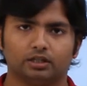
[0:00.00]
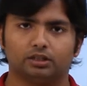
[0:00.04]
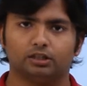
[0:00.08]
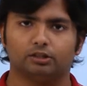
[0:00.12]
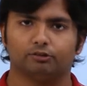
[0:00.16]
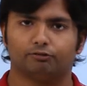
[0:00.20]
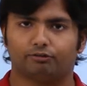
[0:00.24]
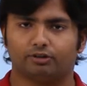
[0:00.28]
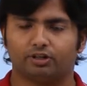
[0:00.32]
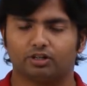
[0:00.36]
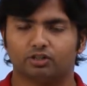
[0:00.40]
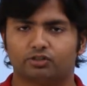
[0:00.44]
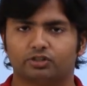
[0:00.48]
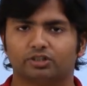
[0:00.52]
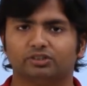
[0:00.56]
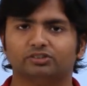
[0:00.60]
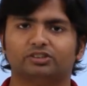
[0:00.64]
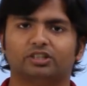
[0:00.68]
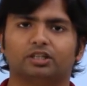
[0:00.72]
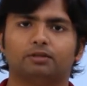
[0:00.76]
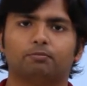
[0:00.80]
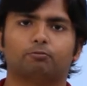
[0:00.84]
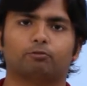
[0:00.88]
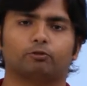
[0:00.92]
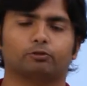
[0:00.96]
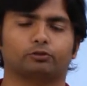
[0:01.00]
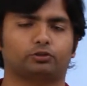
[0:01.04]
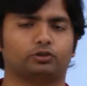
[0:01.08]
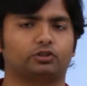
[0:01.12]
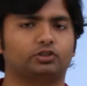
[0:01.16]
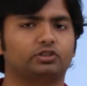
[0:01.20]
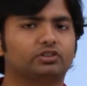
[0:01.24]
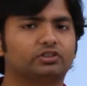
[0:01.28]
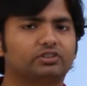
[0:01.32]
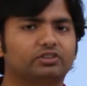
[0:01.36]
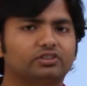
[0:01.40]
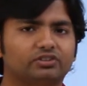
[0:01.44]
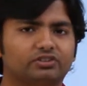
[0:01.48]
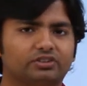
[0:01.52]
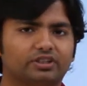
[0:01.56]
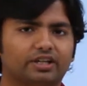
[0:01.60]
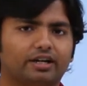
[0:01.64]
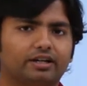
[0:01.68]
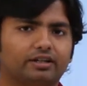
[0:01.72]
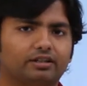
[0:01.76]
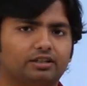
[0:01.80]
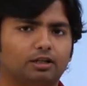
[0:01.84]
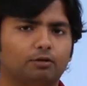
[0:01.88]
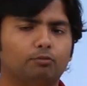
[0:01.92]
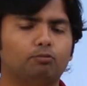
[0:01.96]
The functions and procedures
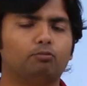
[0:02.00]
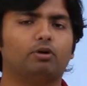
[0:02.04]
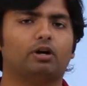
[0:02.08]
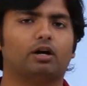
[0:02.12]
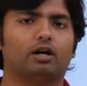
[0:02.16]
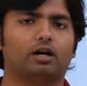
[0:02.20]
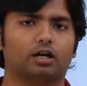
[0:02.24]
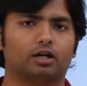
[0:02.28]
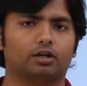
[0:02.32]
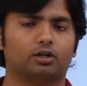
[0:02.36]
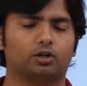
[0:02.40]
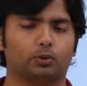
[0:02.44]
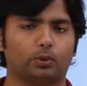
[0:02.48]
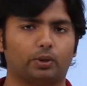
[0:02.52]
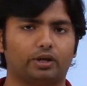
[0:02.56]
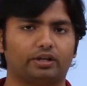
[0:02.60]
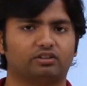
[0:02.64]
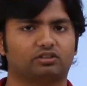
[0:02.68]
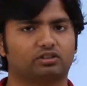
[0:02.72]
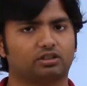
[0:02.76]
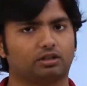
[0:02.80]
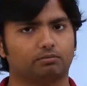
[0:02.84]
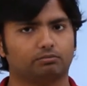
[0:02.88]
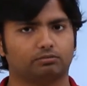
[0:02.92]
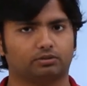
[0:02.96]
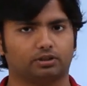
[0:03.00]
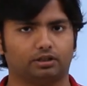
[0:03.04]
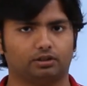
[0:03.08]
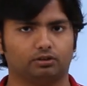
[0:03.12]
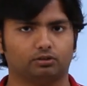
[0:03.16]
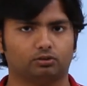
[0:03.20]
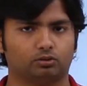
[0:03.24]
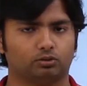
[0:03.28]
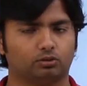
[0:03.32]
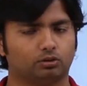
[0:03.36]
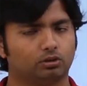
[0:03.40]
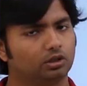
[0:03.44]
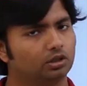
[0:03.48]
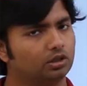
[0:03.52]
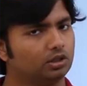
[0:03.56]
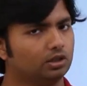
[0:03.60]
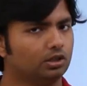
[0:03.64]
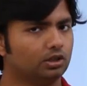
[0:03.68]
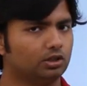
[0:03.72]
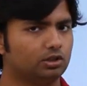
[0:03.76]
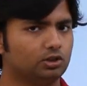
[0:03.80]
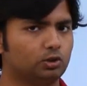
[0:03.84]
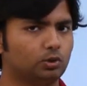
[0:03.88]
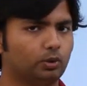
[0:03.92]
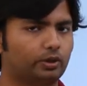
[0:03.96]
inside them are doing something. So
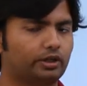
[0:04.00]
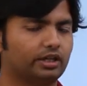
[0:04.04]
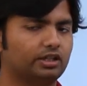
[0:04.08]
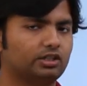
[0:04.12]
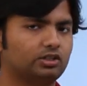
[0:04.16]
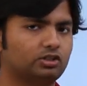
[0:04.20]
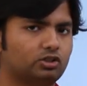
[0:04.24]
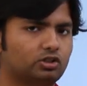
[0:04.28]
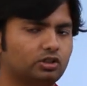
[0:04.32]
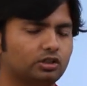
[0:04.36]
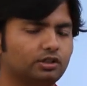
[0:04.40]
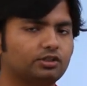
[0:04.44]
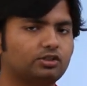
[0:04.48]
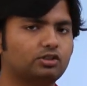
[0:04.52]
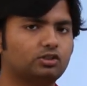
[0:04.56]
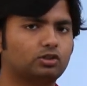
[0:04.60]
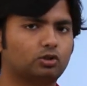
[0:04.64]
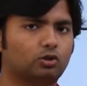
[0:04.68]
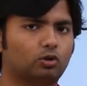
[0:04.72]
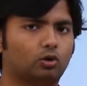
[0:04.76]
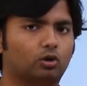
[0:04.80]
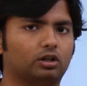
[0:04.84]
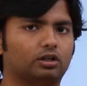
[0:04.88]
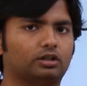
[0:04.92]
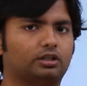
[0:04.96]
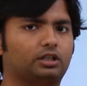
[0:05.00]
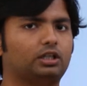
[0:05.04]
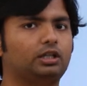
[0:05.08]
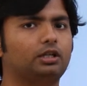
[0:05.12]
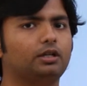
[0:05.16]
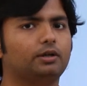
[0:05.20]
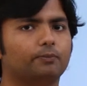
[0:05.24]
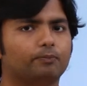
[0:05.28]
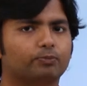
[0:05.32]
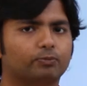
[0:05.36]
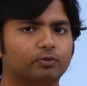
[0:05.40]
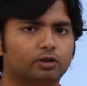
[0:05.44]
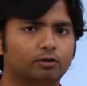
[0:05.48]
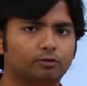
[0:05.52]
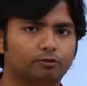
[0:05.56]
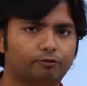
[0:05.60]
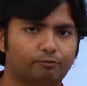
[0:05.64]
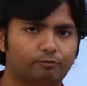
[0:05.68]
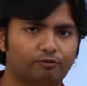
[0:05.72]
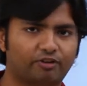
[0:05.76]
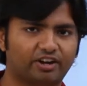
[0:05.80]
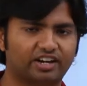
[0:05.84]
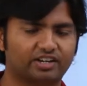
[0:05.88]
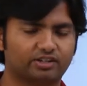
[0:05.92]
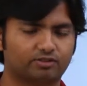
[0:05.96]
you can just call the
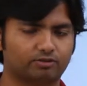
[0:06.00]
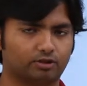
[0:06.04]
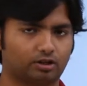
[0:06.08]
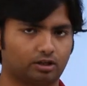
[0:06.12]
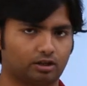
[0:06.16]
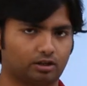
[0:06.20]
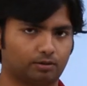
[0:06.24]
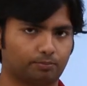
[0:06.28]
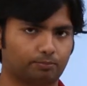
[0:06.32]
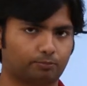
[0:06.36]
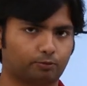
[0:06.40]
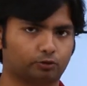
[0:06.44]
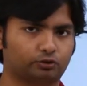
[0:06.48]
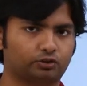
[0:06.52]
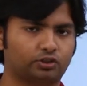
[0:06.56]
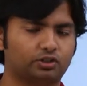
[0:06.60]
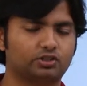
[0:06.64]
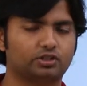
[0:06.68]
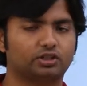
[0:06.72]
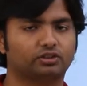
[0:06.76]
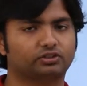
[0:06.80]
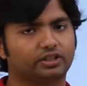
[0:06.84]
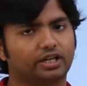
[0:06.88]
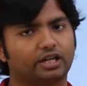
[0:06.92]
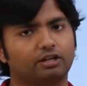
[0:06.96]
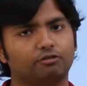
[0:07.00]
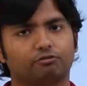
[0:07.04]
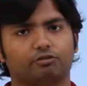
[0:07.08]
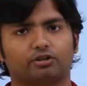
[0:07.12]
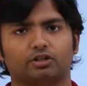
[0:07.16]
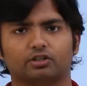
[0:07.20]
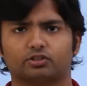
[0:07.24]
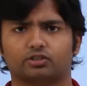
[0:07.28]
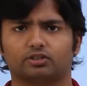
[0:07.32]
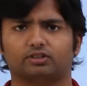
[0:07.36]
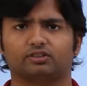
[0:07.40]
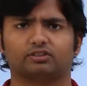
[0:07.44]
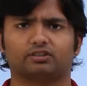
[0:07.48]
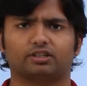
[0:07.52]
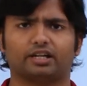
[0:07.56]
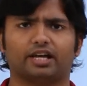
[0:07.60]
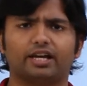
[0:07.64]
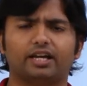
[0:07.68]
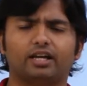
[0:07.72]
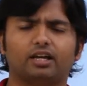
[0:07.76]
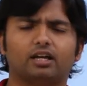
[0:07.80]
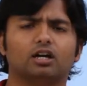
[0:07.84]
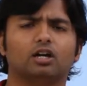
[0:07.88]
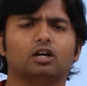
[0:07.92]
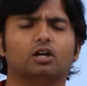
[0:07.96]
uh, procedures and functions
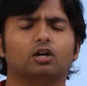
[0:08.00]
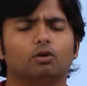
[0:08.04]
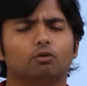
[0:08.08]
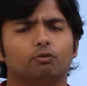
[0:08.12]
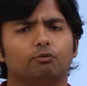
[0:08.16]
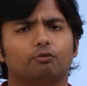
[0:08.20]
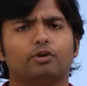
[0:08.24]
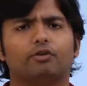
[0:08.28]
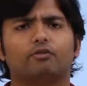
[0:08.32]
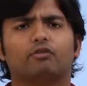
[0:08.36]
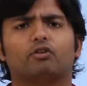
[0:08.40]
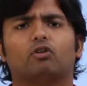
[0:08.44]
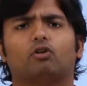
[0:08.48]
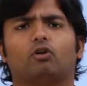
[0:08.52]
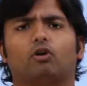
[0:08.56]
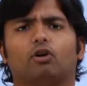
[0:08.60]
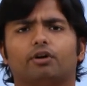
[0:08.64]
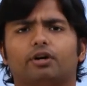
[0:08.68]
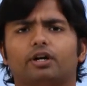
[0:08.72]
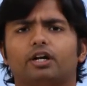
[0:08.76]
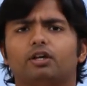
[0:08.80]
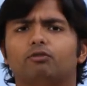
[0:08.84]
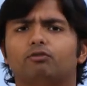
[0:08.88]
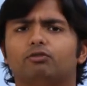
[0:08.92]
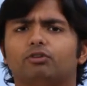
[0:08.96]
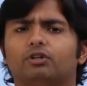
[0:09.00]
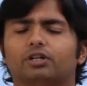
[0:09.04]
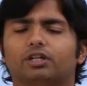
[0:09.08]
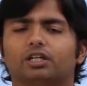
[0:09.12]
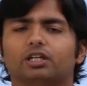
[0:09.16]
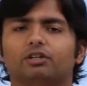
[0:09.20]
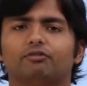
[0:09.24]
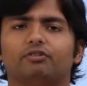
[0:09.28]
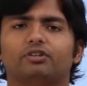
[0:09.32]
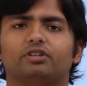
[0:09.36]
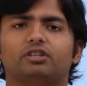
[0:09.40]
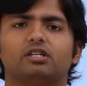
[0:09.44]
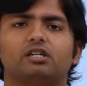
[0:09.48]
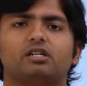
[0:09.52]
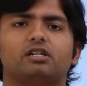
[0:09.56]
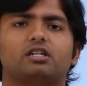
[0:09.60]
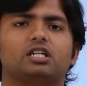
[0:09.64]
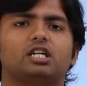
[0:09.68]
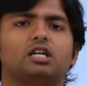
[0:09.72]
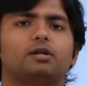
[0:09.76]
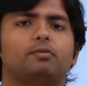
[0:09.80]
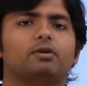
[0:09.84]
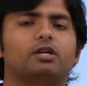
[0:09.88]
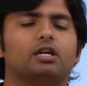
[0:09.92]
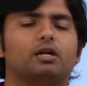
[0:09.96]
like we were already working with the
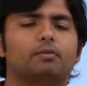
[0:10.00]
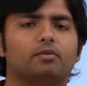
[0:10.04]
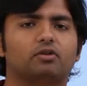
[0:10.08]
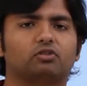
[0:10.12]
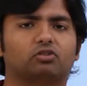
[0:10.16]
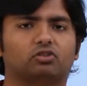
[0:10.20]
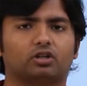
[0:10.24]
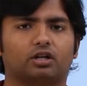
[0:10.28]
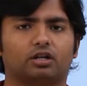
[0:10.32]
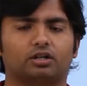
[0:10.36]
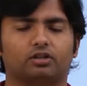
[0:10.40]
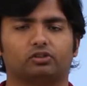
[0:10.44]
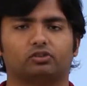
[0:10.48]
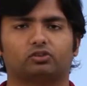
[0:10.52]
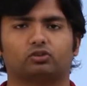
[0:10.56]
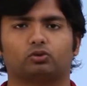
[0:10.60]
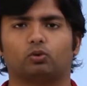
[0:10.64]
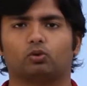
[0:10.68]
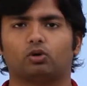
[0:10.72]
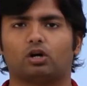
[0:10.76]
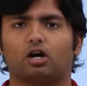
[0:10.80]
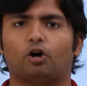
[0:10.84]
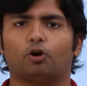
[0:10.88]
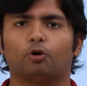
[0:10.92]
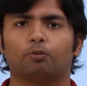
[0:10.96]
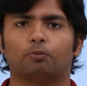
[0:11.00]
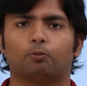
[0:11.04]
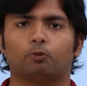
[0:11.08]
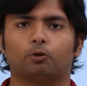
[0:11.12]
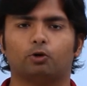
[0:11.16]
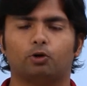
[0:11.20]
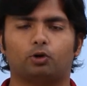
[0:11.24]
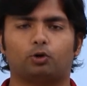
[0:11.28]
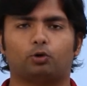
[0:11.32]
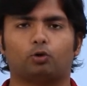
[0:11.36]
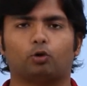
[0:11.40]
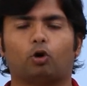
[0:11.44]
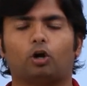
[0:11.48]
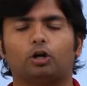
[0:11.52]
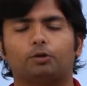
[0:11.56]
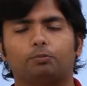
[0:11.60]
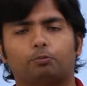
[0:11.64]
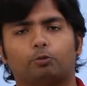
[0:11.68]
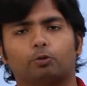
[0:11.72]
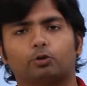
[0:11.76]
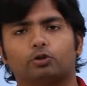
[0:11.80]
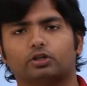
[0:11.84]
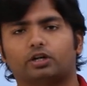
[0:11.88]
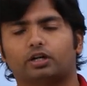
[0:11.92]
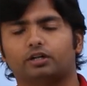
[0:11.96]
dbms underscore output dot
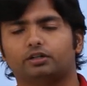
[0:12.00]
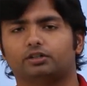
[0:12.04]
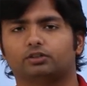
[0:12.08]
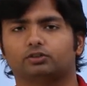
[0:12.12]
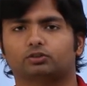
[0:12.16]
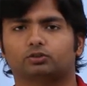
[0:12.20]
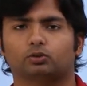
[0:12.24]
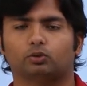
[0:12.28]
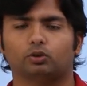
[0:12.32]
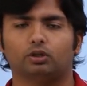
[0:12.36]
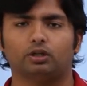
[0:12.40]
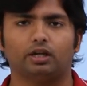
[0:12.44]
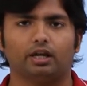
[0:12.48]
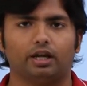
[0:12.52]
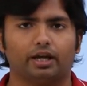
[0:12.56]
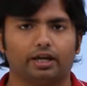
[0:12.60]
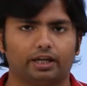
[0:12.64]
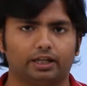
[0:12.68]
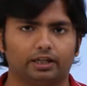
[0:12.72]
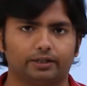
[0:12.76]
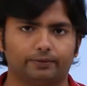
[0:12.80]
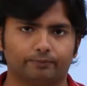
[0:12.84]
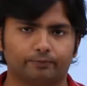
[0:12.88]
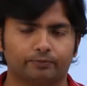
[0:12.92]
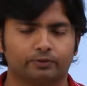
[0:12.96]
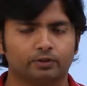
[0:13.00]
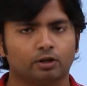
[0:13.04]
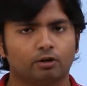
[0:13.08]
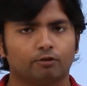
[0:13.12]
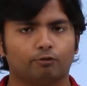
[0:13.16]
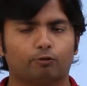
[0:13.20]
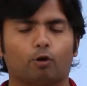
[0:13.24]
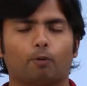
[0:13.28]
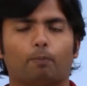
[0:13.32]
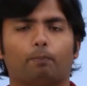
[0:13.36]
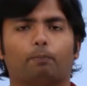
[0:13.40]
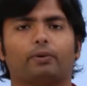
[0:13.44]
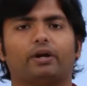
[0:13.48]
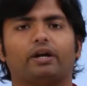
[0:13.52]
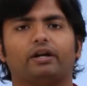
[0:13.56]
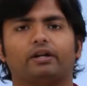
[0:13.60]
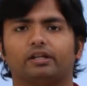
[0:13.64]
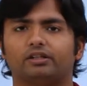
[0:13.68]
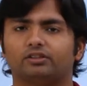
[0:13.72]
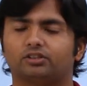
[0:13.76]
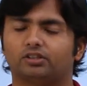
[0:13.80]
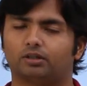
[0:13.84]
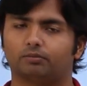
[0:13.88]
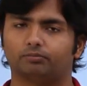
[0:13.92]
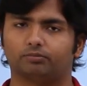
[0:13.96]
put underscore line for
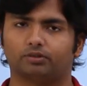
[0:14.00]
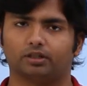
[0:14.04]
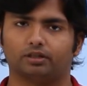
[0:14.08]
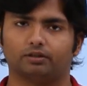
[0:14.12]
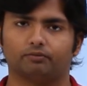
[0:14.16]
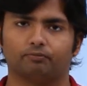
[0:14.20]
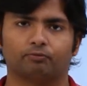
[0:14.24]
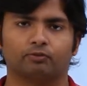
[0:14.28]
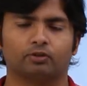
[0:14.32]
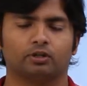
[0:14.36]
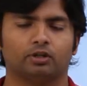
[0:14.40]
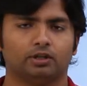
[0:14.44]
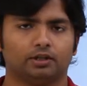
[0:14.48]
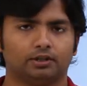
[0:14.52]
printing something.